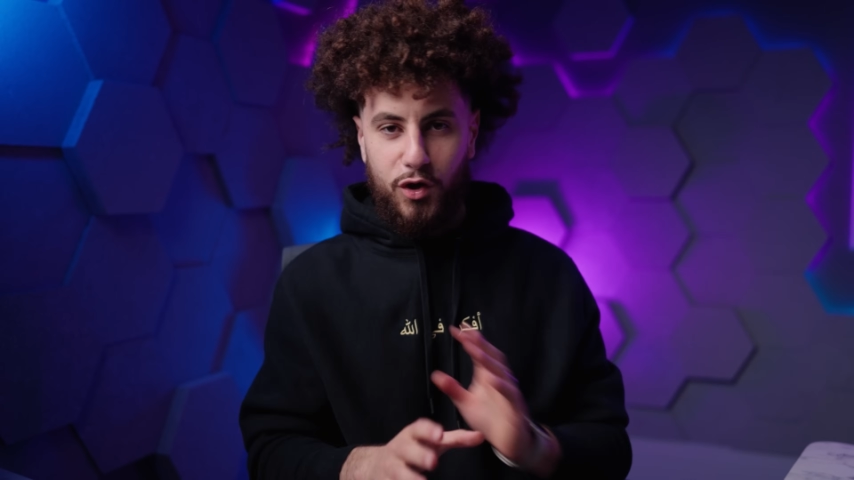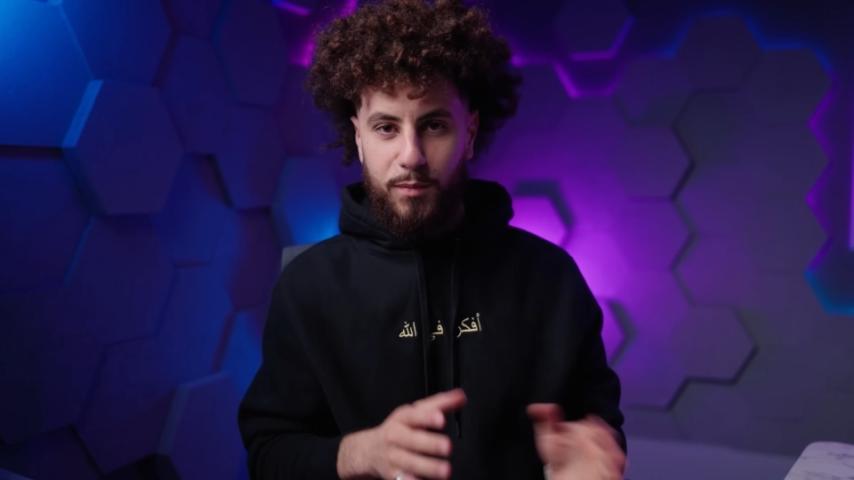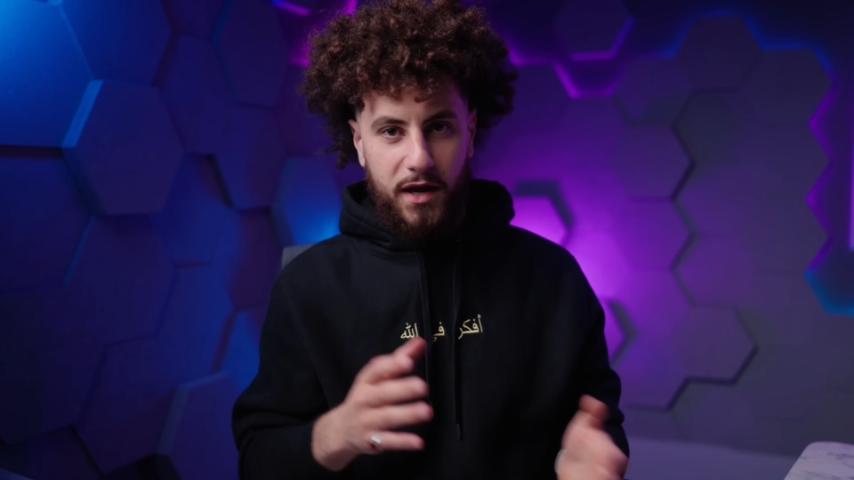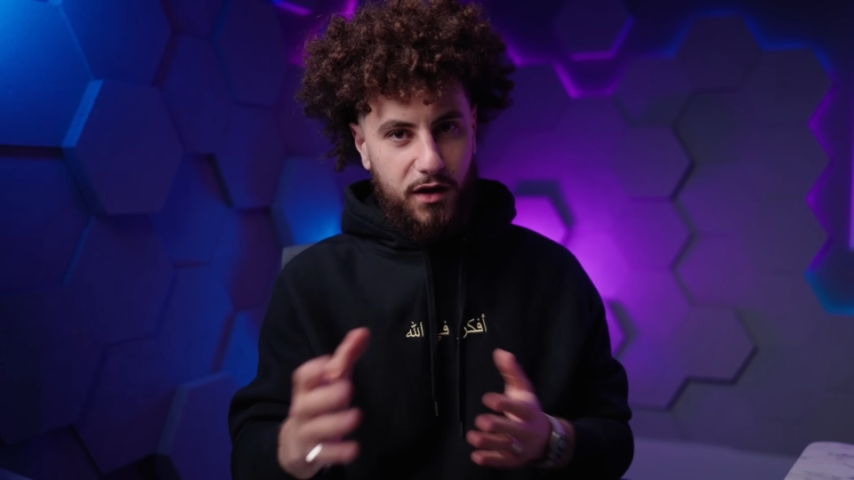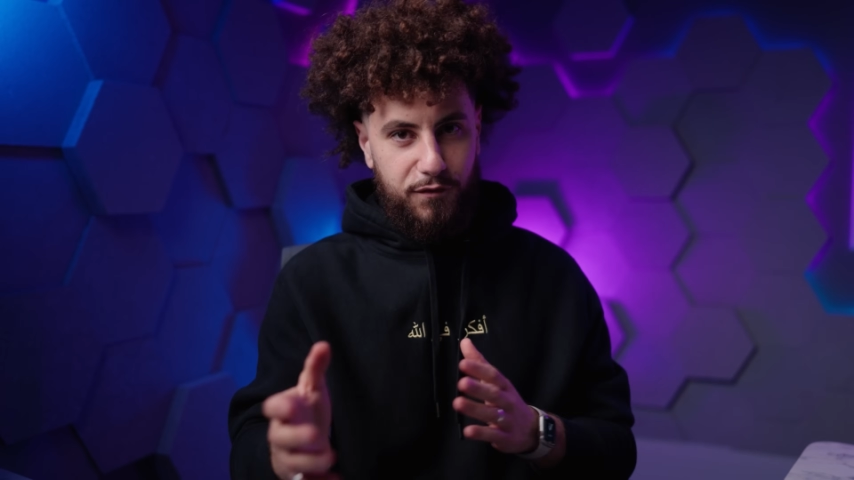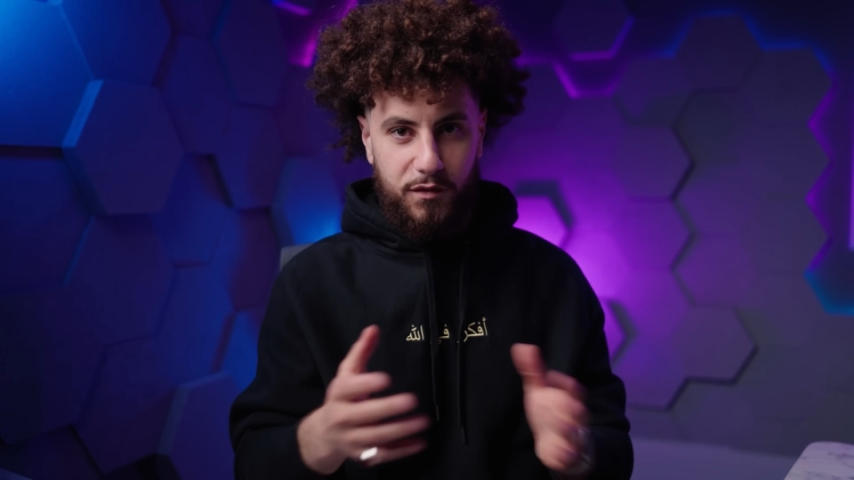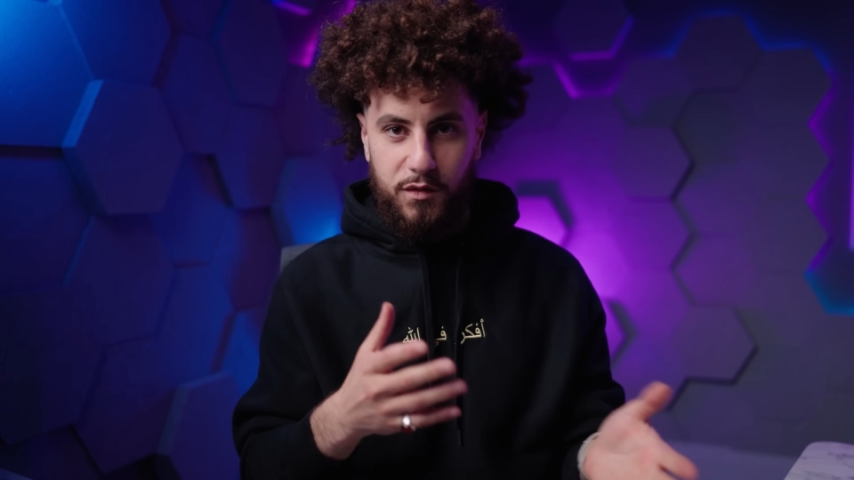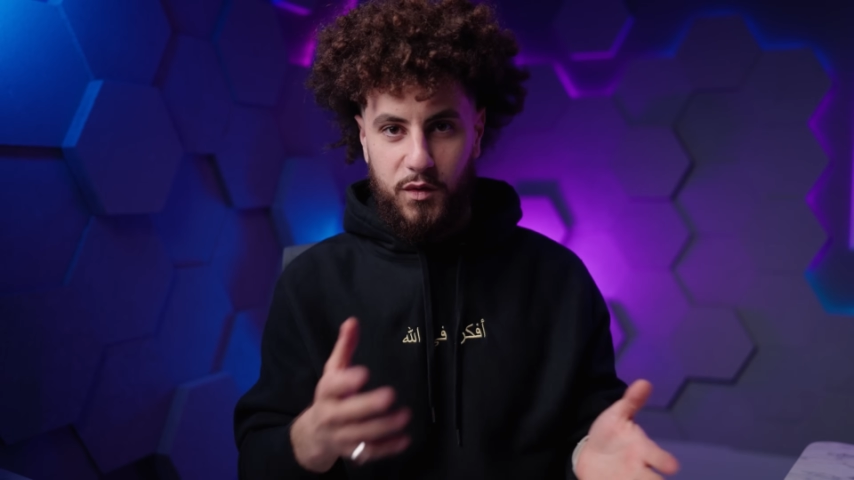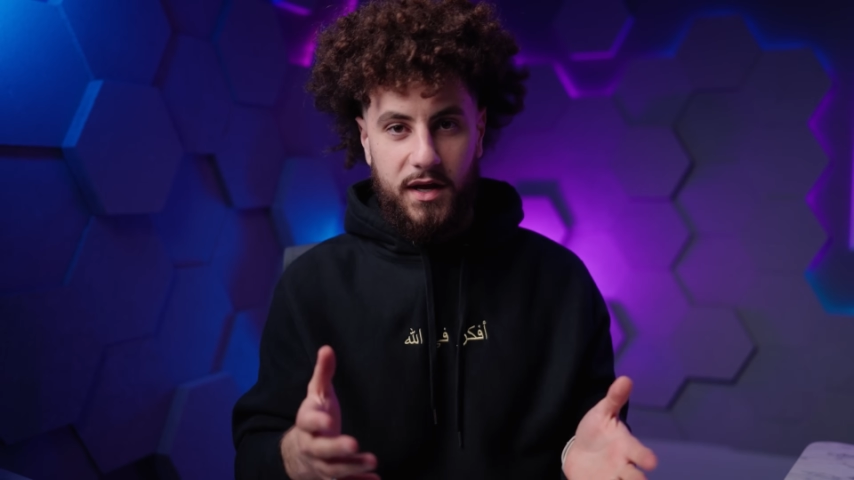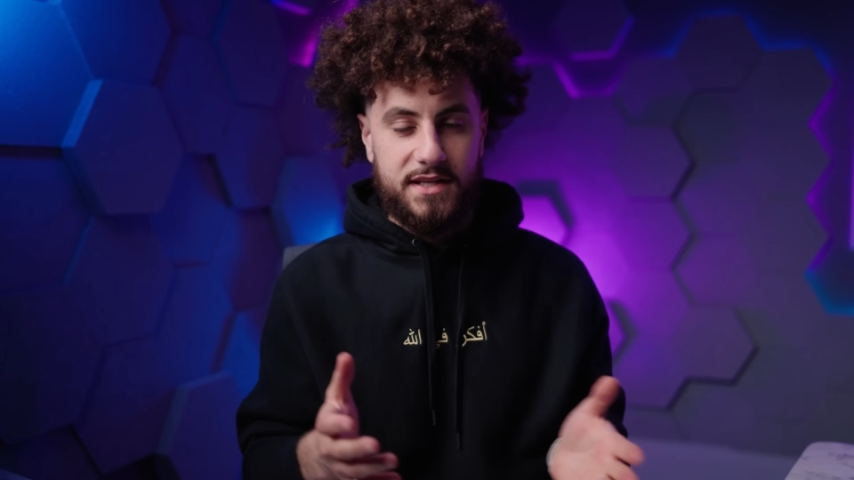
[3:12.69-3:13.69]
go back and forth
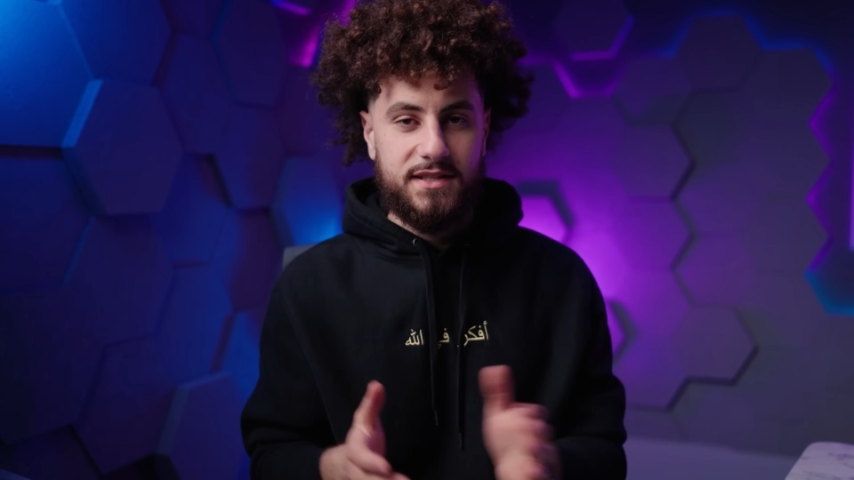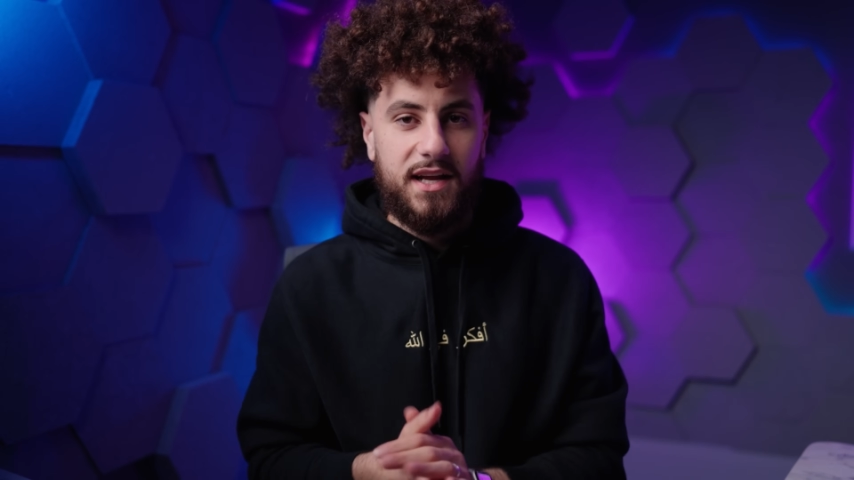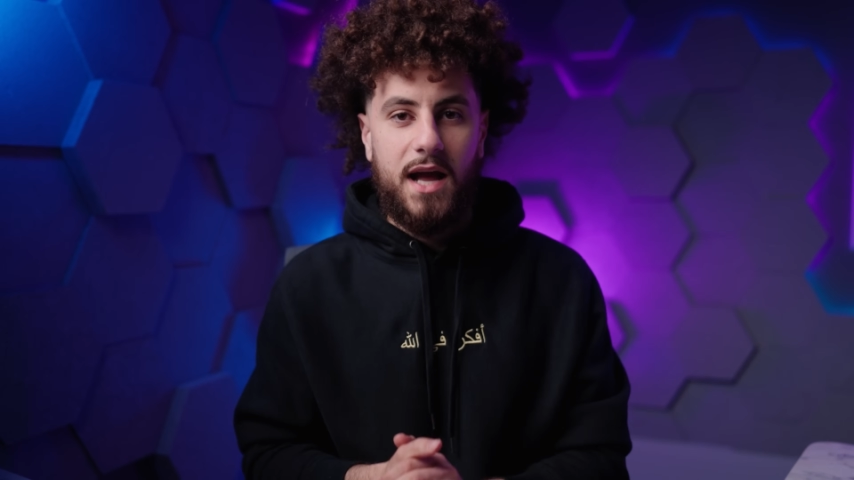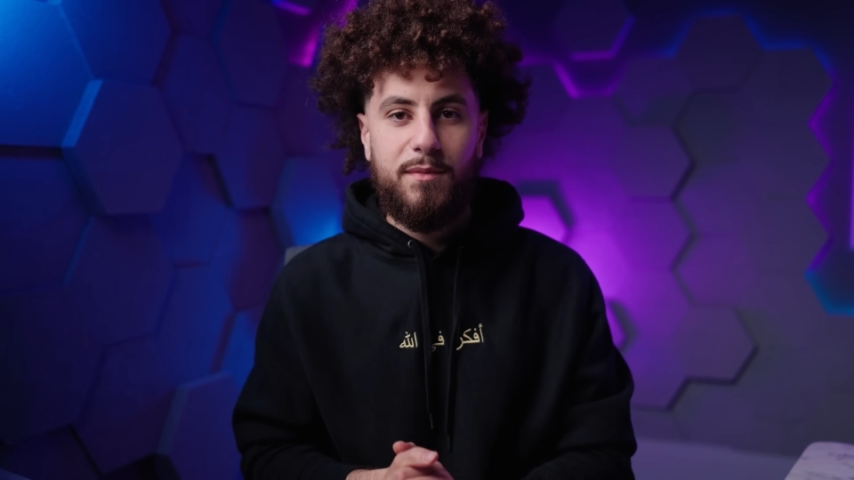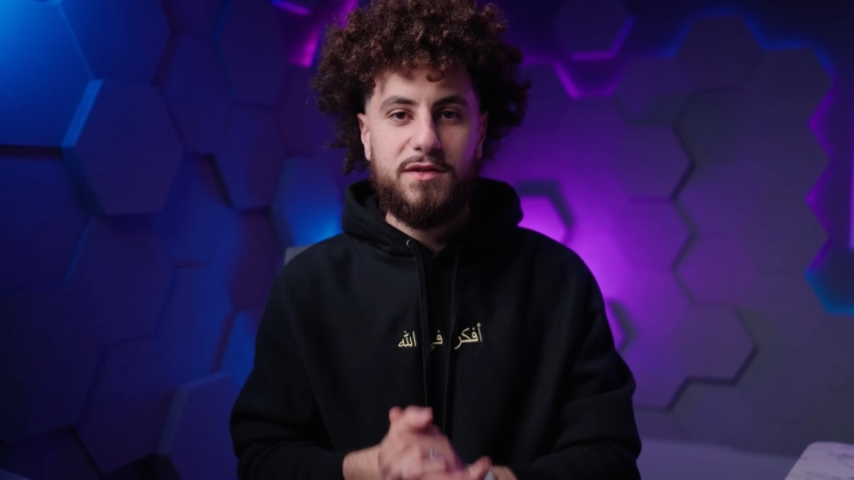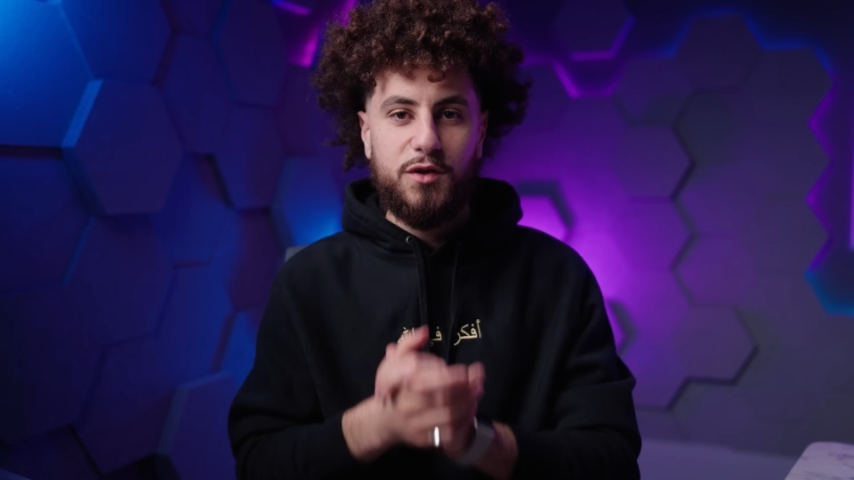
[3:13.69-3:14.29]
with you guys in the comments,